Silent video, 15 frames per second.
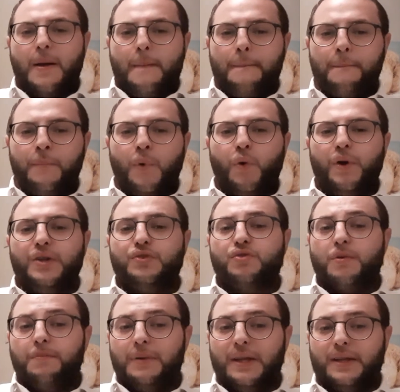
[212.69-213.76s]
more in
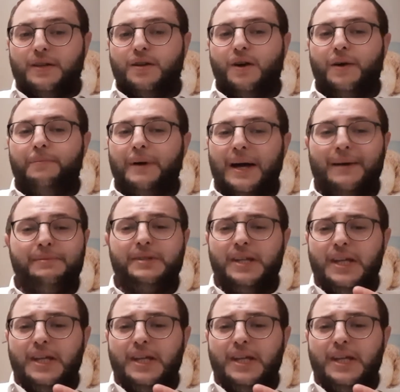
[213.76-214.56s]
Treblinka, and perhaps